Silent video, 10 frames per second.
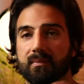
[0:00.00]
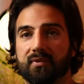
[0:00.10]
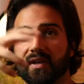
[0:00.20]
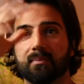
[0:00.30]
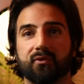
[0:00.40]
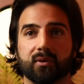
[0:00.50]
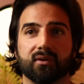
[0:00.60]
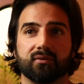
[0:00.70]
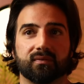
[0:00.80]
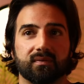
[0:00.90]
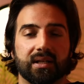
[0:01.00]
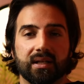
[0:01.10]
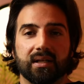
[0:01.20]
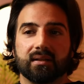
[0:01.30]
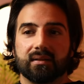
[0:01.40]
some sort of
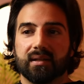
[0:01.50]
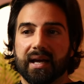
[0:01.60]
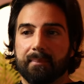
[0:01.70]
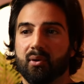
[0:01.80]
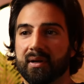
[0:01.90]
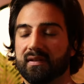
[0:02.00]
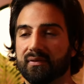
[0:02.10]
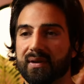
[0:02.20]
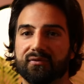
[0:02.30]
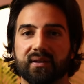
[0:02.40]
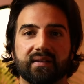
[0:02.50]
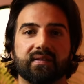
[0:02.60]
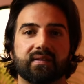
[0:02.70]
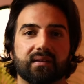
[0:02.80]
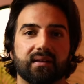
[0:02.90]
like points of
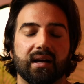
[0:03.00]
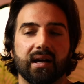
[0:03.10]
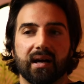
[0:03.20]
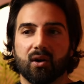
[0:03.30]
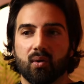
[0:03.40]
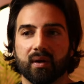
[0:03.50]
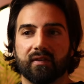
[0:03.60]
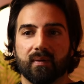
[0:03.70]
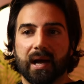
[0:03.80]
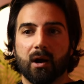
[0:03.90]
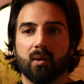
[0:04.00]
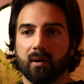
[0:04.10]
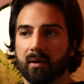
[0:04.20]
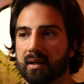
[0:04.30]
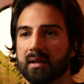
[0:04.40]
reference uh, according to
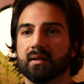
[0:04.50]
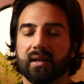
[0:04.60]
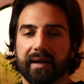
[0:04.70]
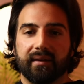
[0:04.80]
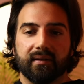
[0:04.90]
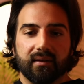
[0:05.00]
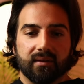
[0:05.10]
our like